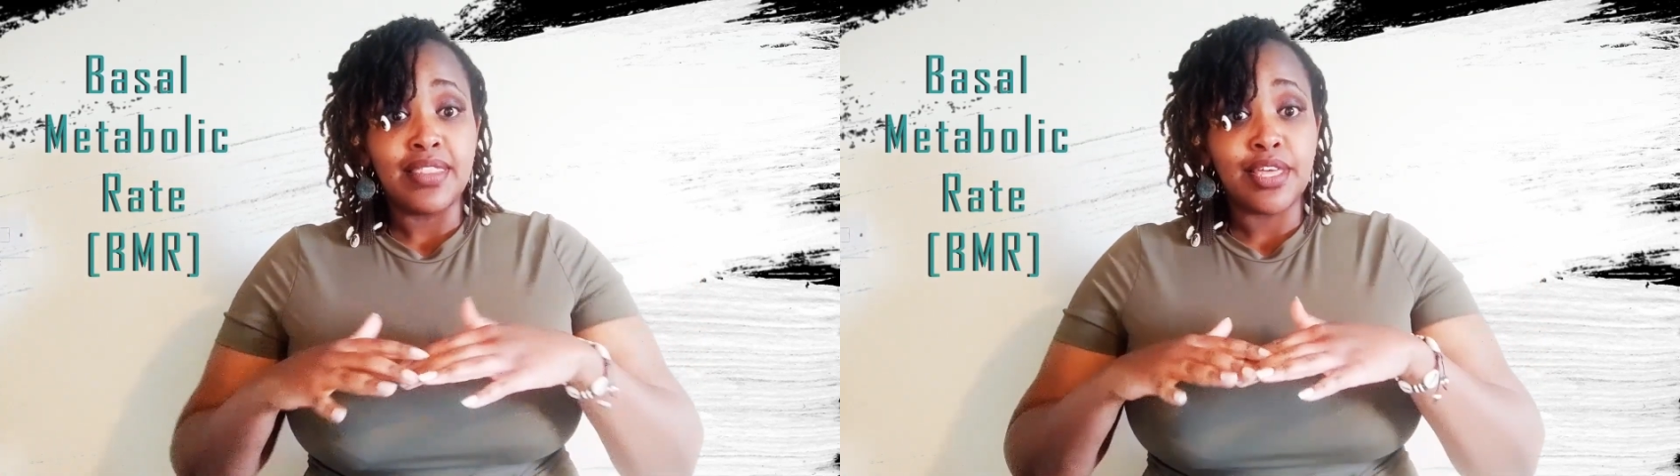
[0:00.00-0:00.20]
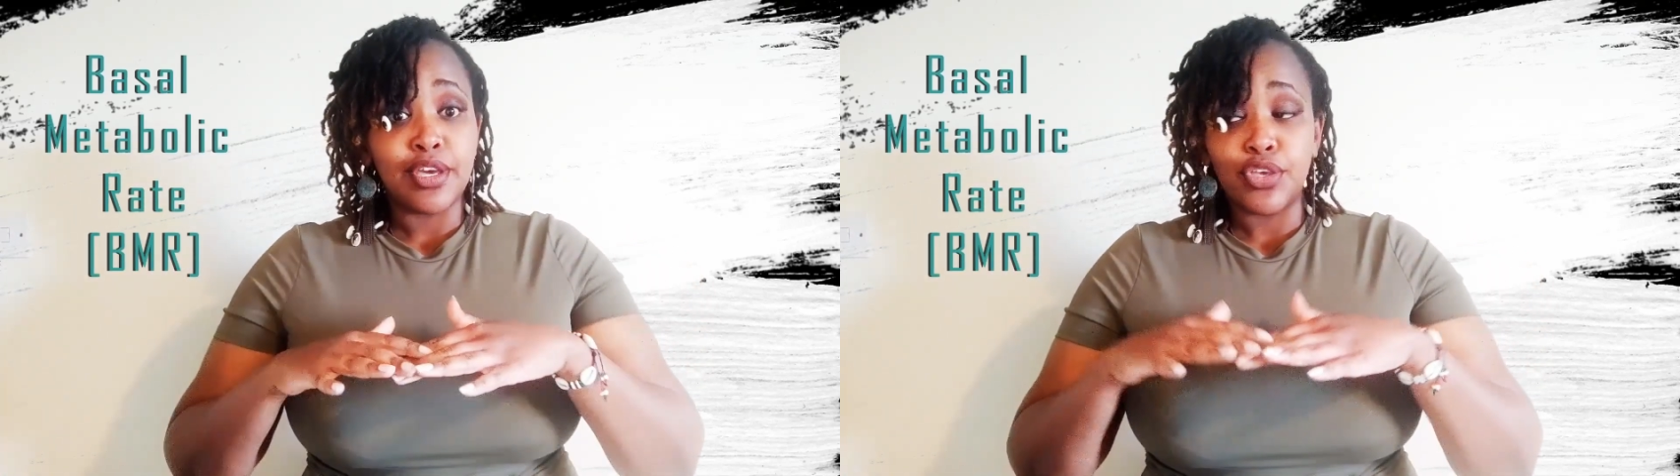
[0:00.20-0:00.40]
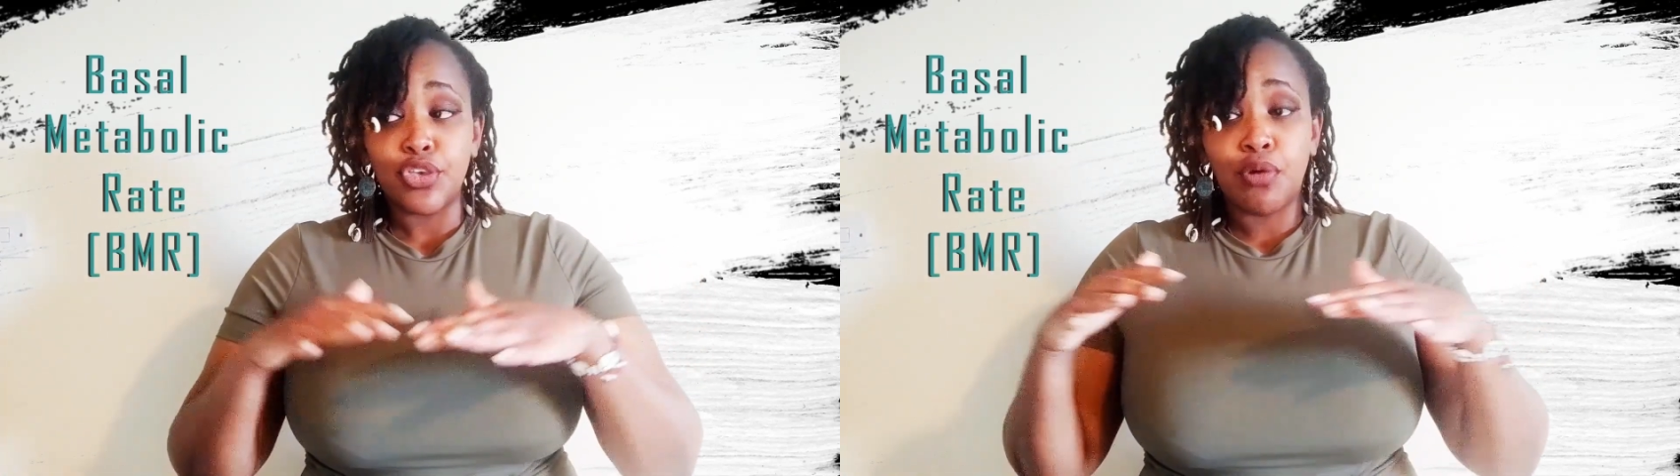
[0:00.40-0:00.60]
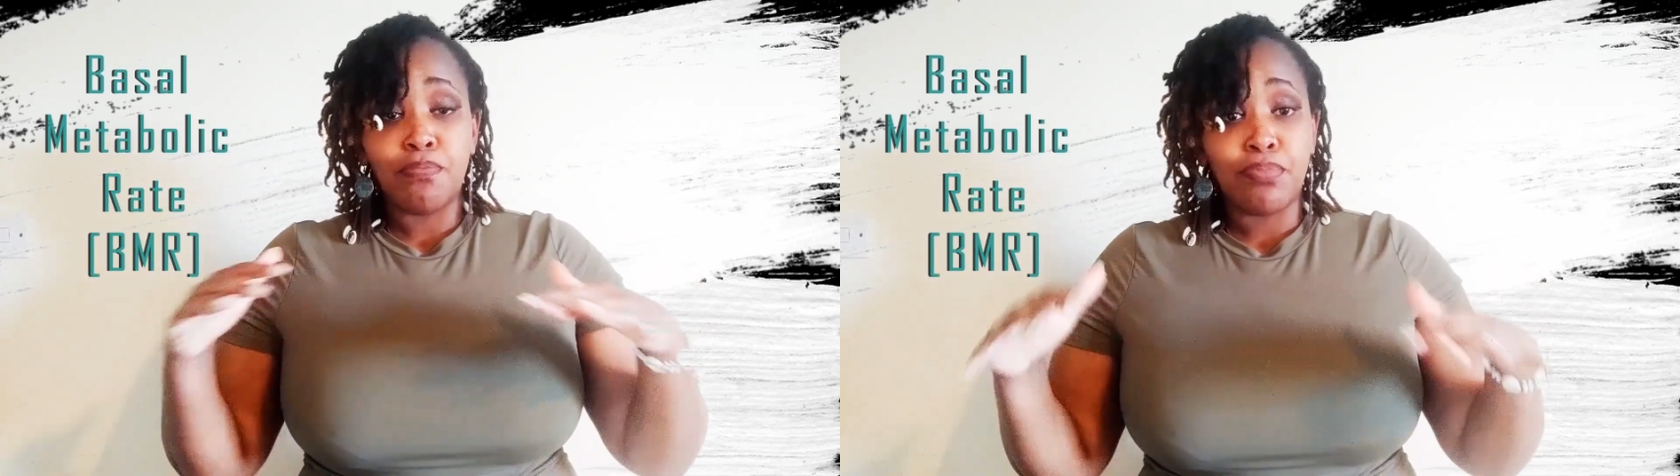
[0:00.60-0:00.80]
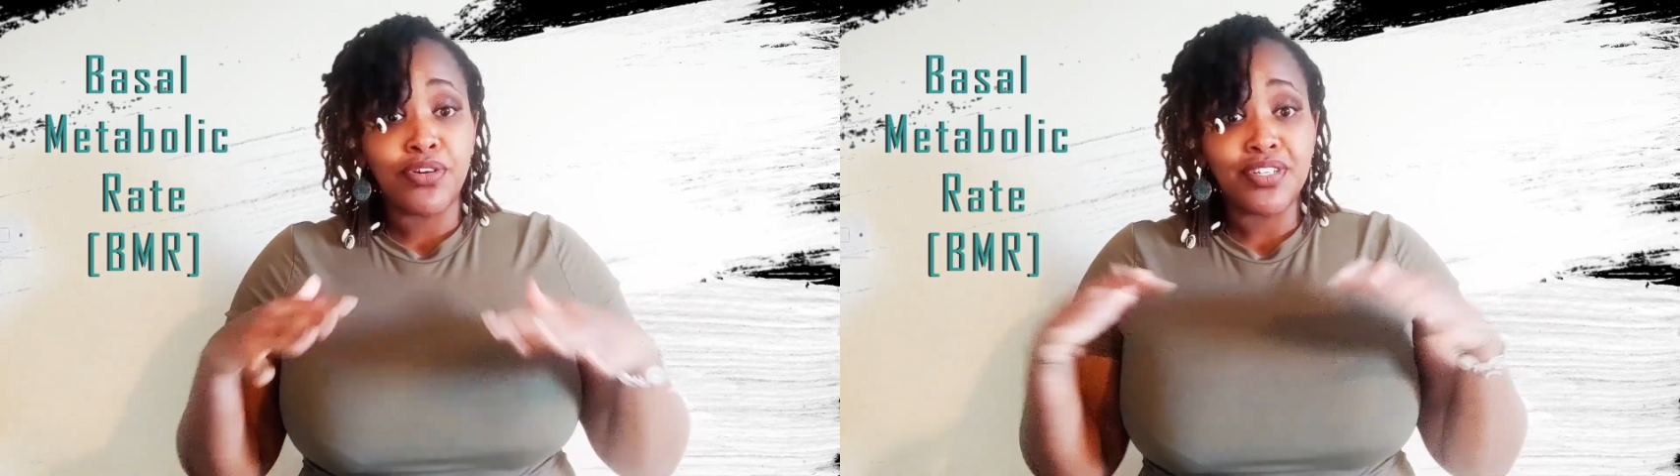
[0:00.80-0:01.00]
that your
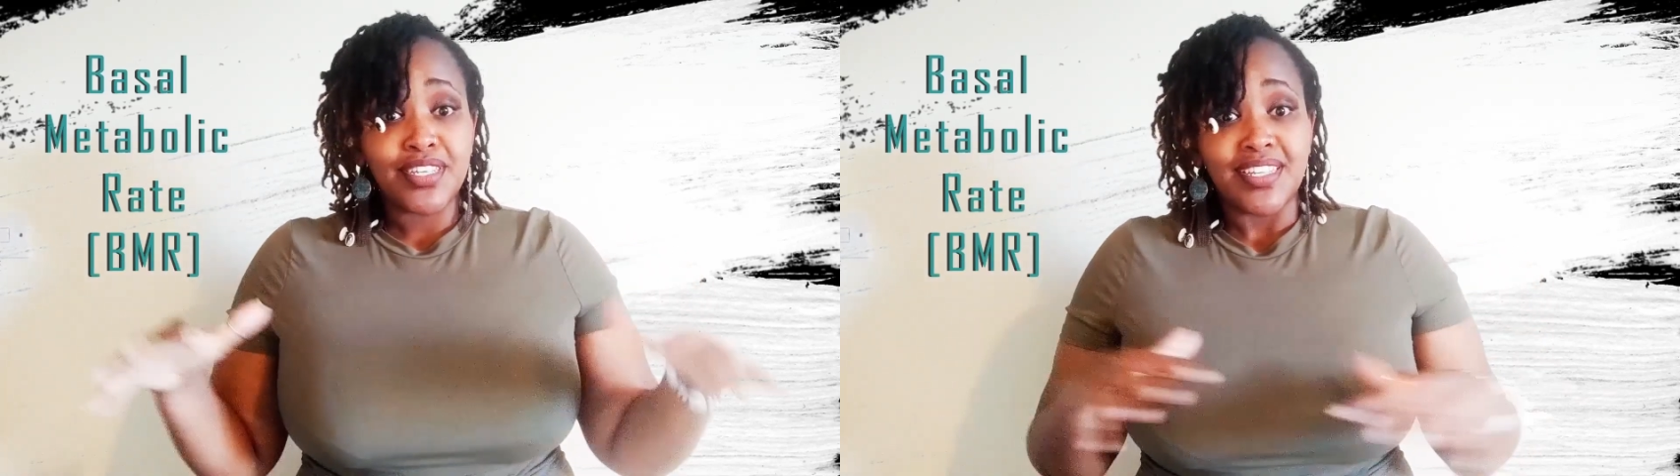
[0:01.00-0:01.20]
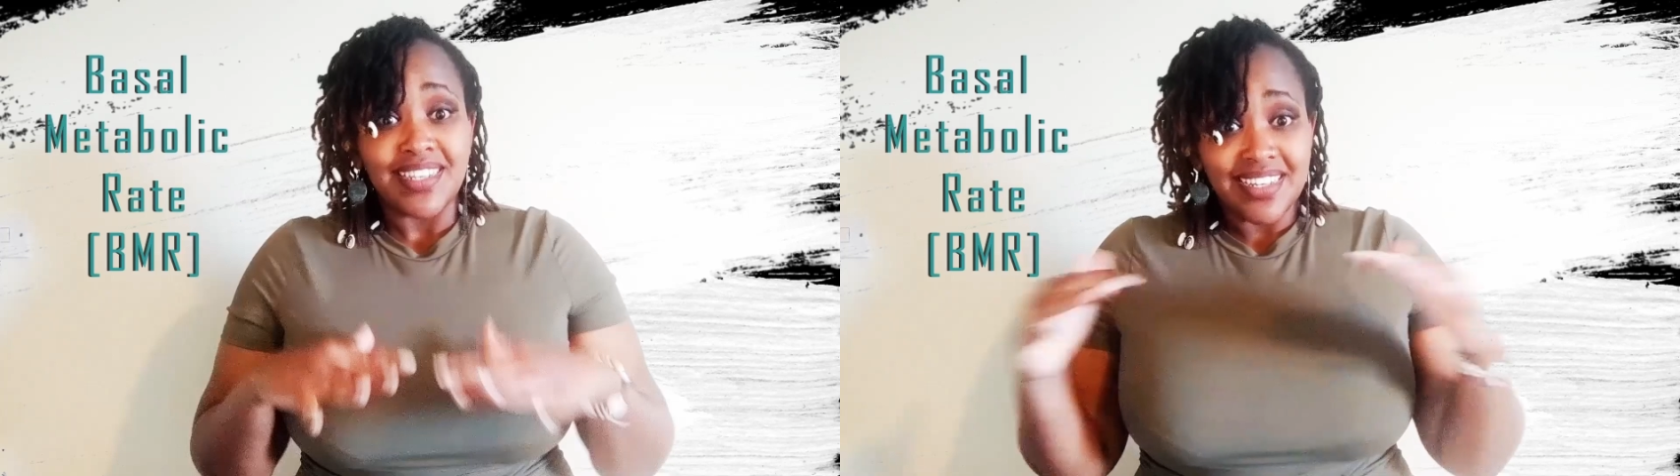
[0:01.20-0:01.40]
body